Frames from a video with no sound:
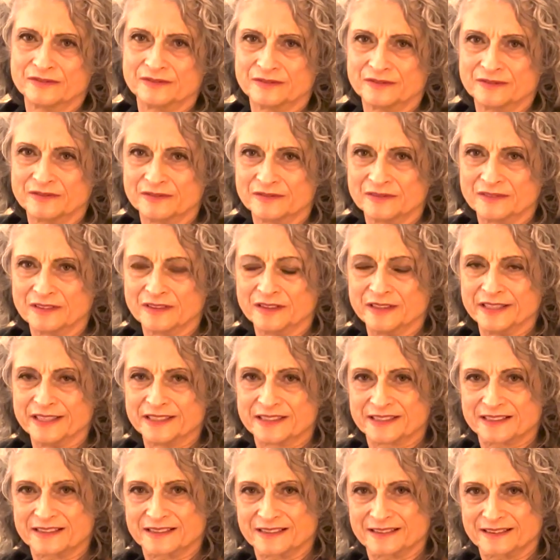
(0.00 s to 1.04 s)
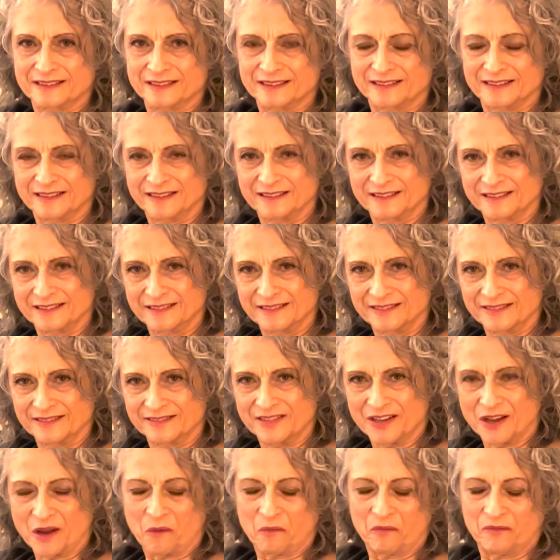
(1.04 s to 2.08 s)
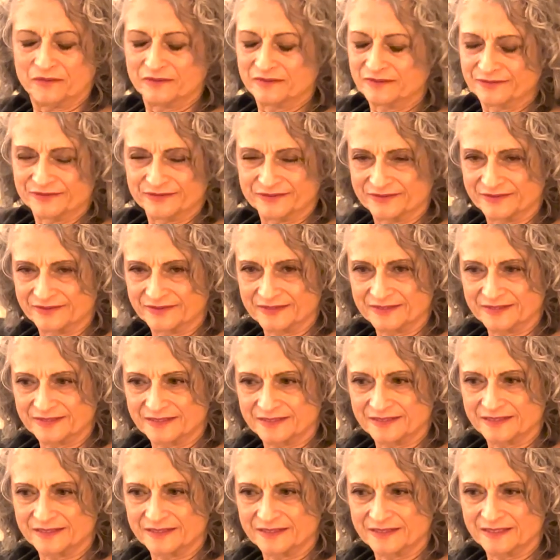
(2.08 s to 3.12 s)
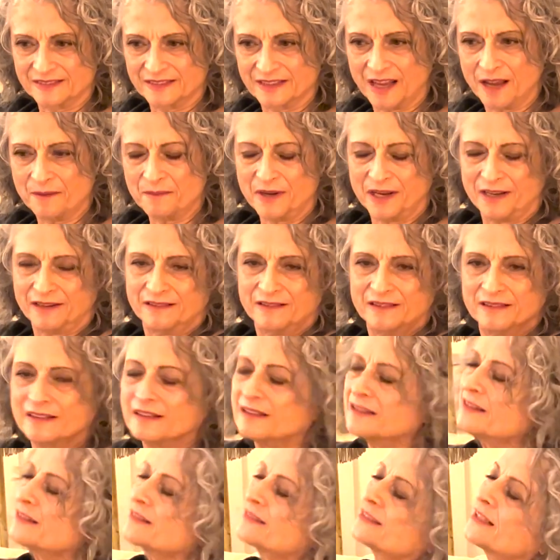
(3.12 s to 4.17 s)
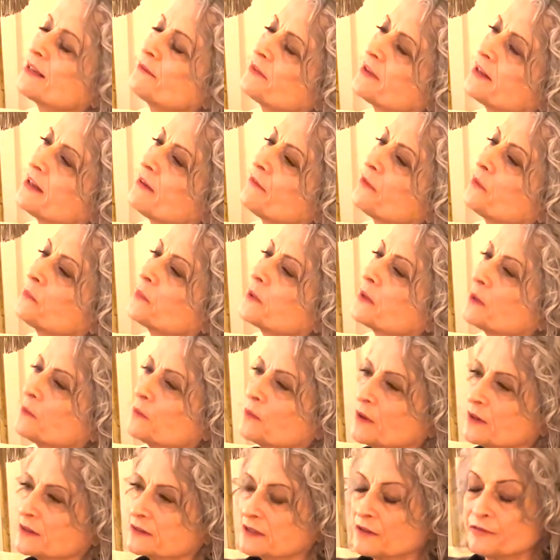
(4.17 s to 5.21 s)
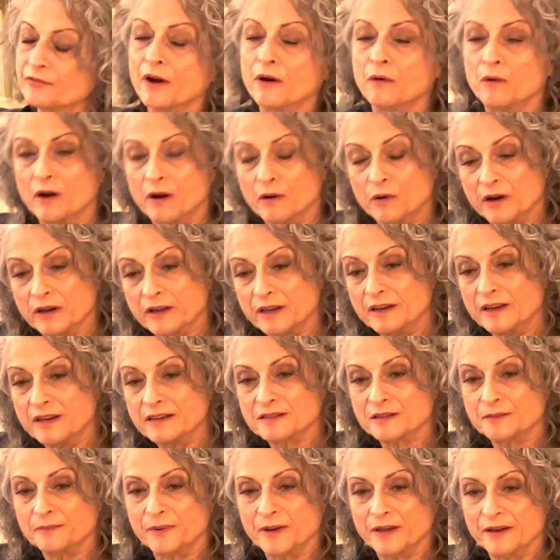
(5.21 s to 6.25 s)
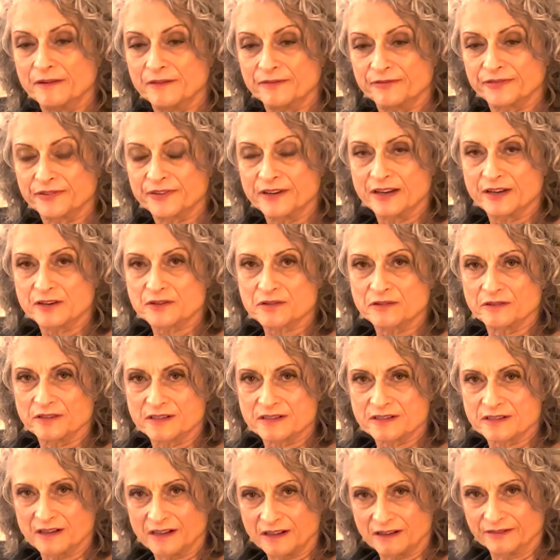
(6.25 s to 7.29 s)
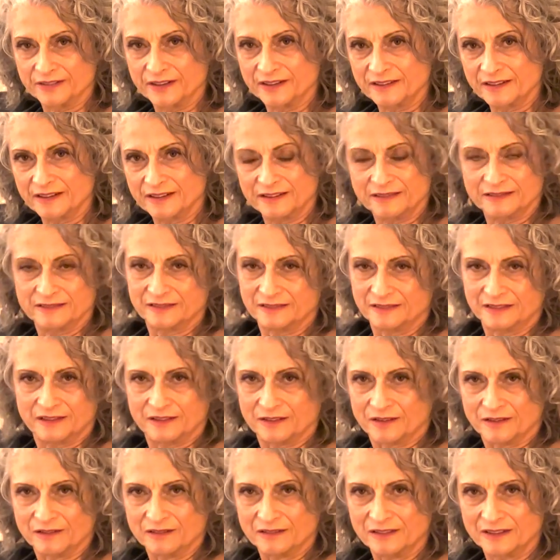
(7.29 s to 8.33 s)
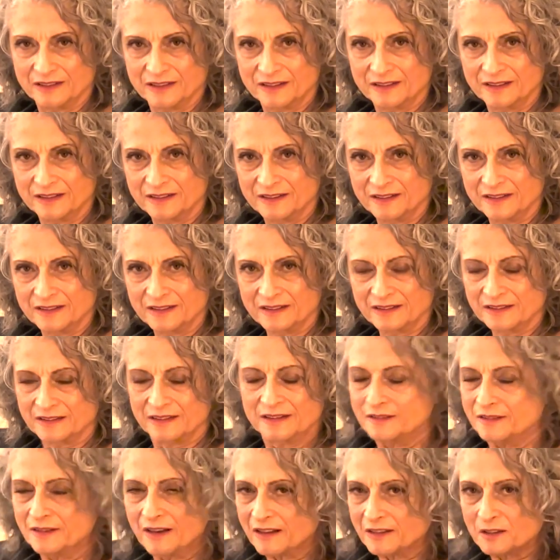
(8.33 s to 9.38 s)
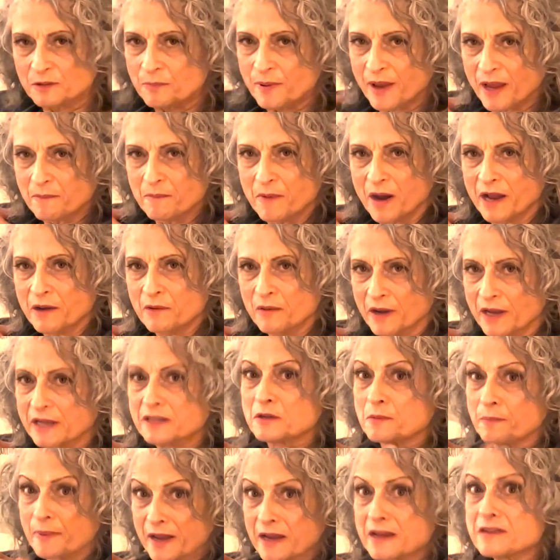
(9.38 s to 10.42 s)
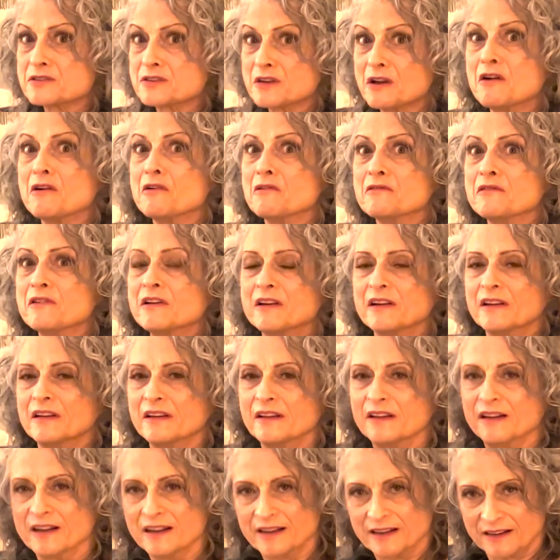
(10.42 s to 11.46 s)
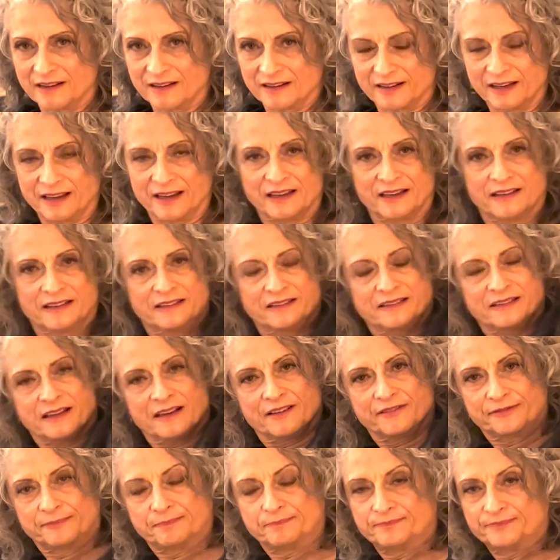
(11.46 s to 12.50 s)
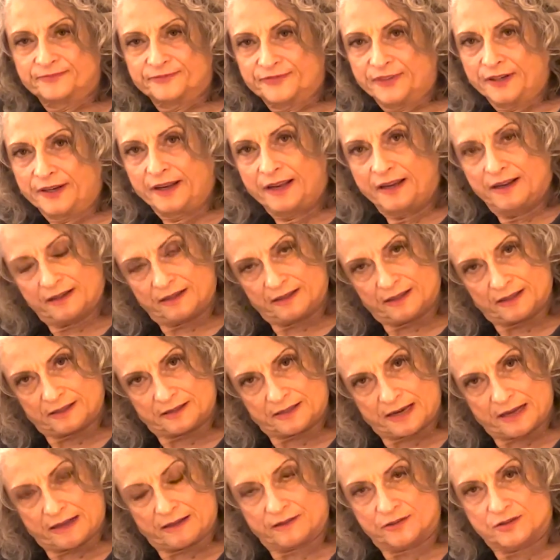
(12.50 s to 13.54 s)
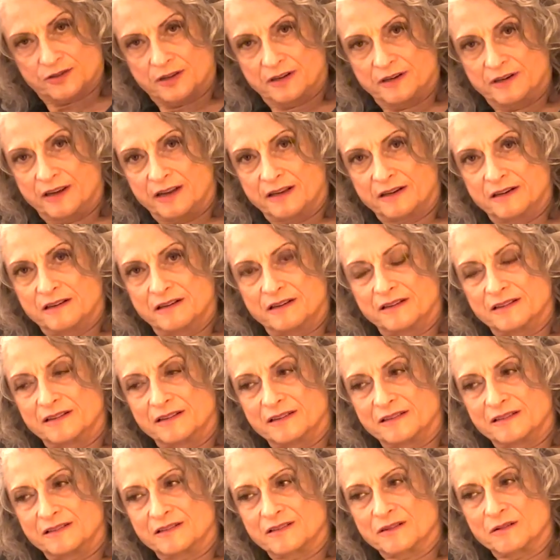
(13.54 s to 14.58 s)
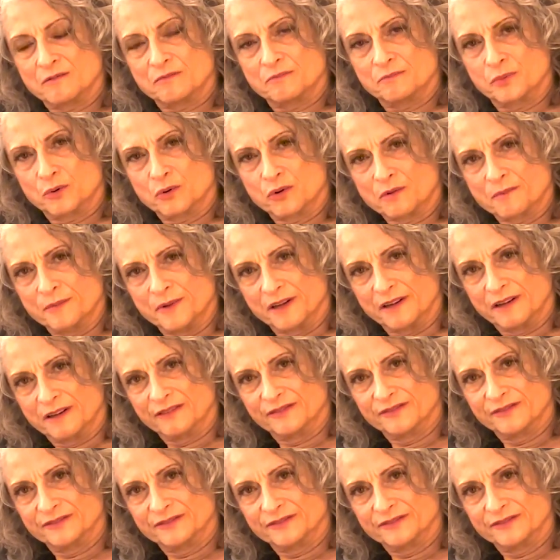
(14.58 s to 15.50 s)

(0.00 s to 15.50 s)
Mm. Lists. No. I mean, the same thing everybody wants. But oh, well, he needs to be financially solvent and, you mm. know, not to pay my way, to pay his own. Uh, and uh, funny and intelligent and don't bore me.